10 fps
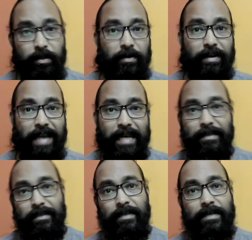
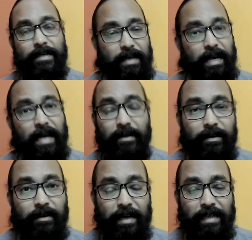reality, and
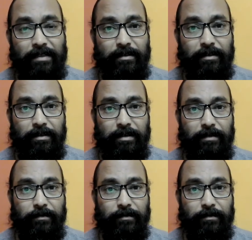rationality.